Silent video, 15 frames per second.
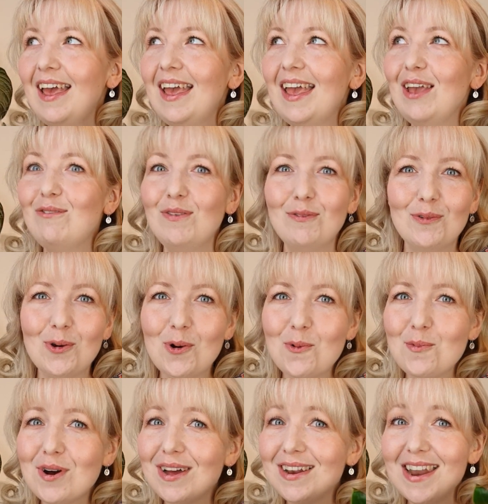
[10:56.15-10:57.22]
If you've got
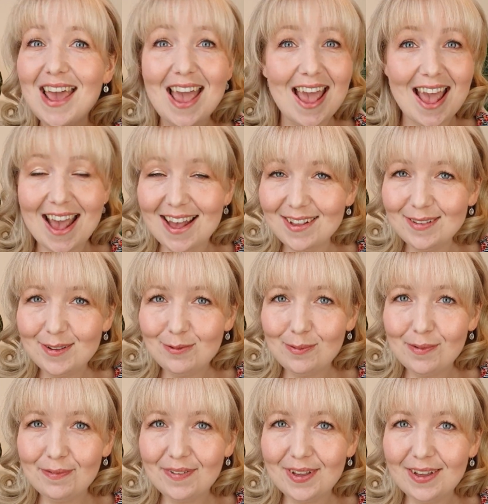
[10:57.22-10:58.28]
one, has it
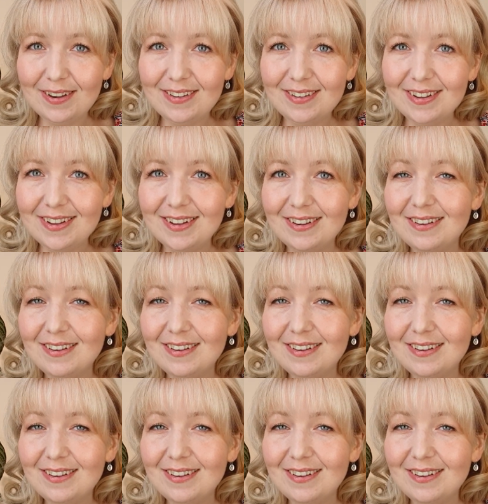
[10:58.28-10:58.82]
reverted?